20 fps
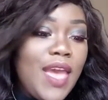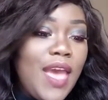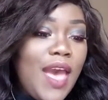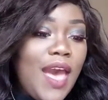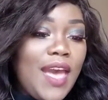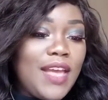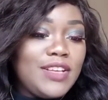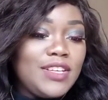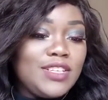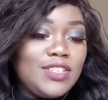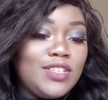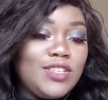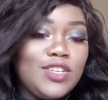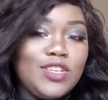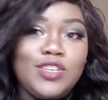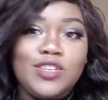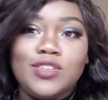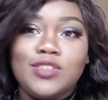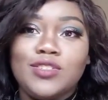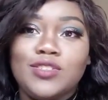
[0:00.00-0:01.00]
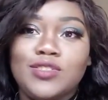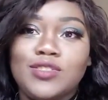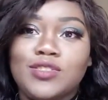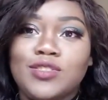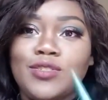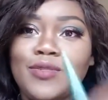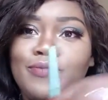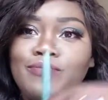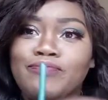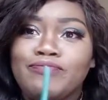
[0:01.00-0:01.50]
I just
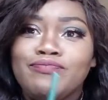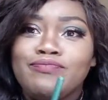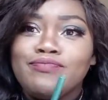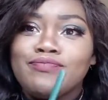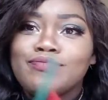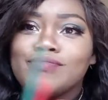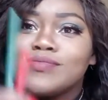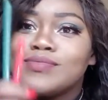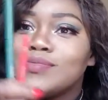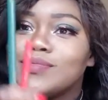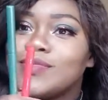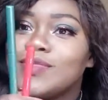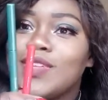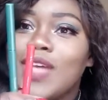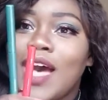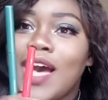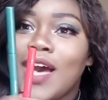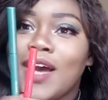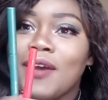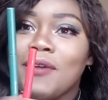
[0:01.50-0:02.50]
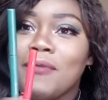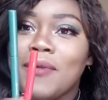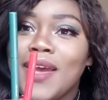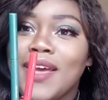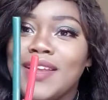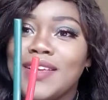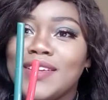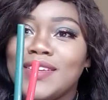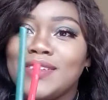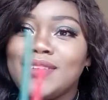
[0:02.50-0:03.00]
used red
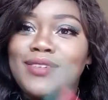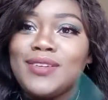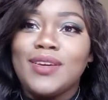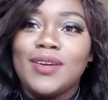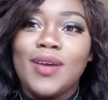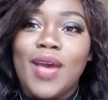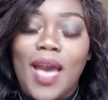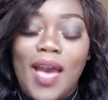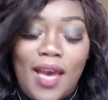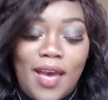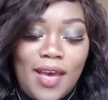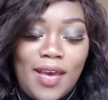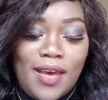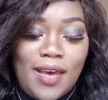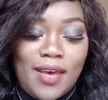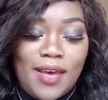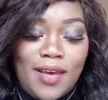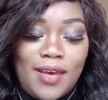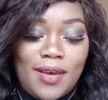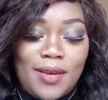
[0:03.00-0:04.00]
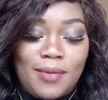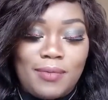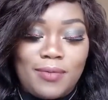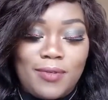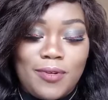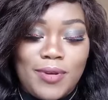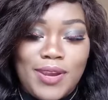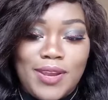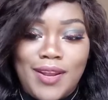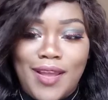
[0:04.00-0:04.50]
and
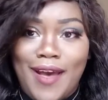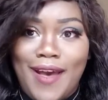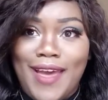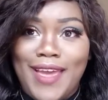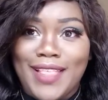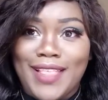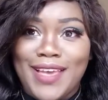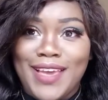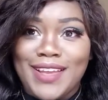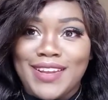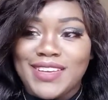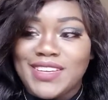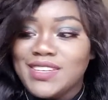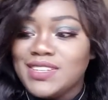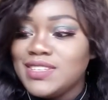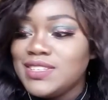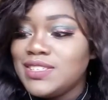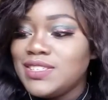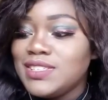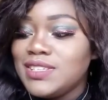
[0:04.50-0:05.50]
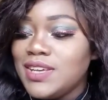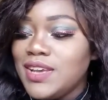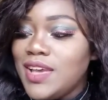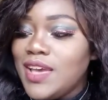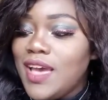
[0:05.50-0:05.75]
green eyeliners.